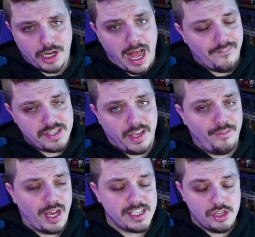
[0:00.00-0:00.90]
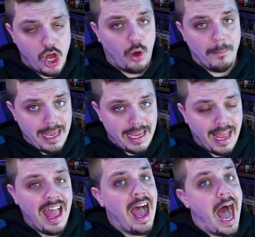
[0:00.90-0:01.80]
Obviously, if you guys know me,
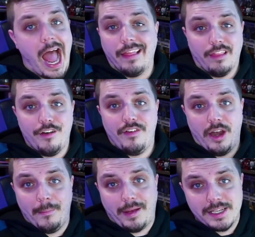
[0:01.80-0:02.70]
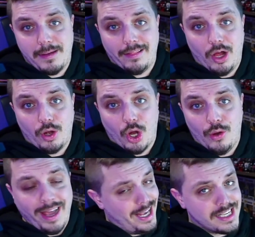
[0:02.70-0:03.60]
I love Venom because my
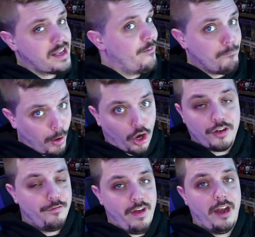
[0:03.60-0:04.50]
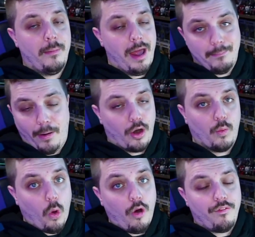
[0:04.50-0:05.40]
logo is part Venom and part
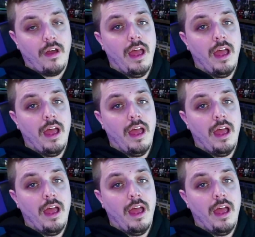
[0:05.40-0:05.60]
Wolf.